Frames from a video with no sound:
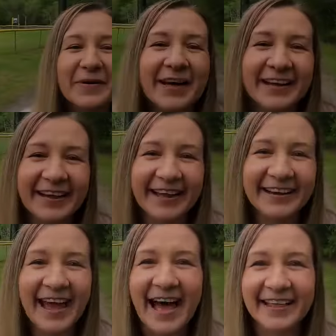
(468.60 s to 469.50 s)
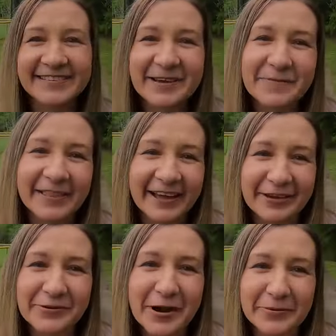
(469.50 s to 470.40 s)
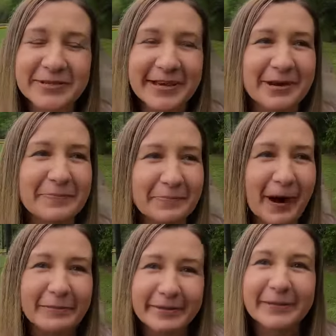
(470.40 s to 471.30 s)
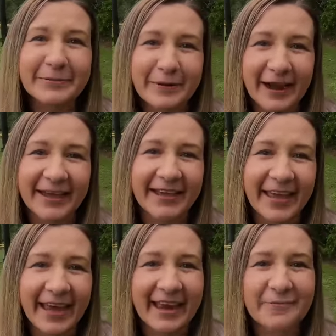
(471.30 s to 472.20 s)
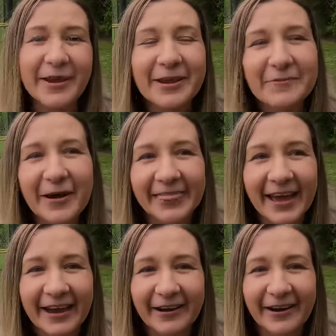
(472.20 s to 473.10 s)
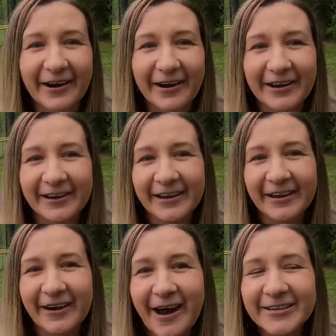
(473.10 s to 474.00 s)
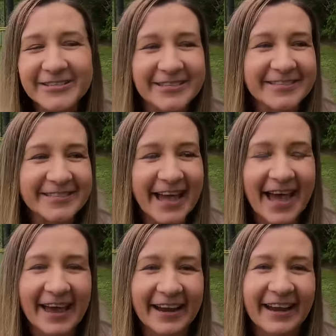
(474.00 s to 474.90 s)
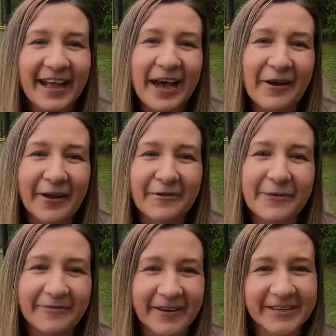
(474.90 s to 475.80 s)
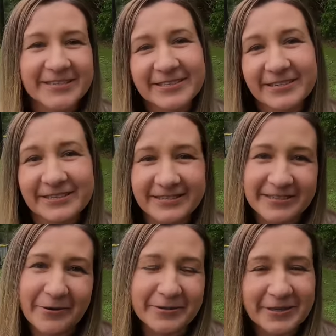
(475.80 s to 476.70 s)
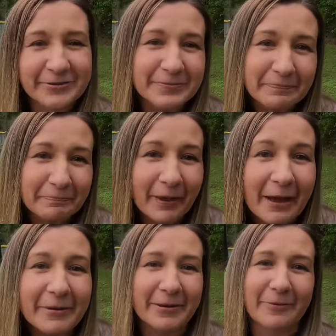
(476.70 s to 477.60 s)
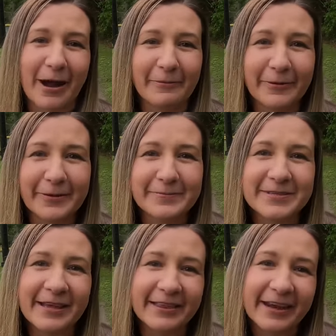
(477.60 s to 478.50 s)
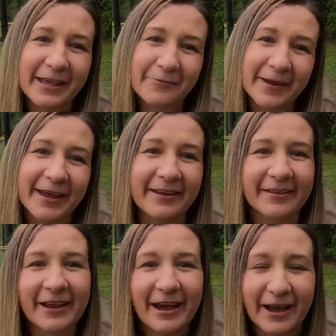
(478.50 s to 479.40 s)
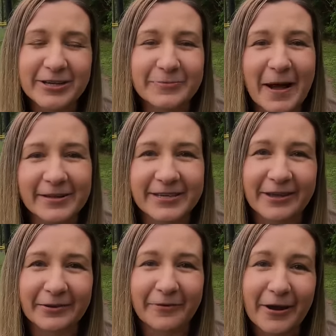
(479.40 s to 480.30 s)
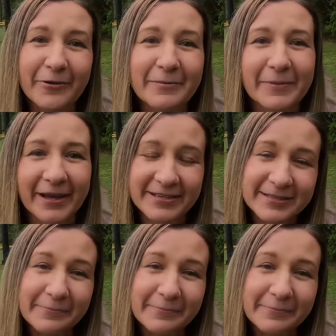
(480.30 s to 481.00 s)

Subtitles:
Well, and yeah, and something that you know is going to probably break again. And we didn't want that on our conscience that, okay, we fixed so-and-so's plumbing problems and then he went 100 miles down the road and because